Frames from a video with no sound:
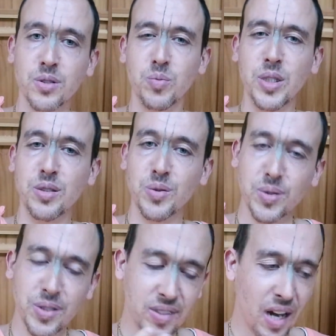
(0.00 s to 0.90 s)
So
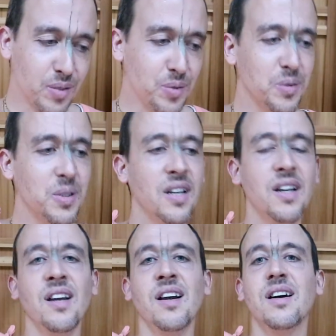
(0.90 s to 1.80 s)
Britrasura starts to
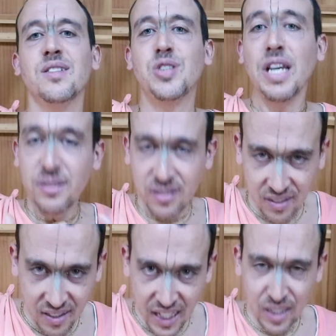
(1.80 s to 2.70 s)

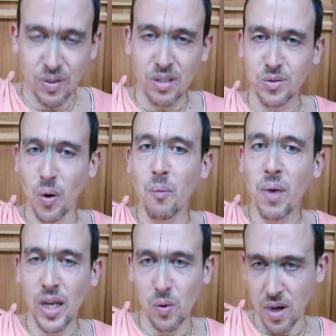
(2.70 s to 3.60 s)
teach Indra in so
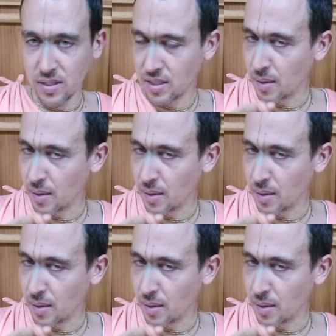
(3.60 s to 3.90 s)
many ways,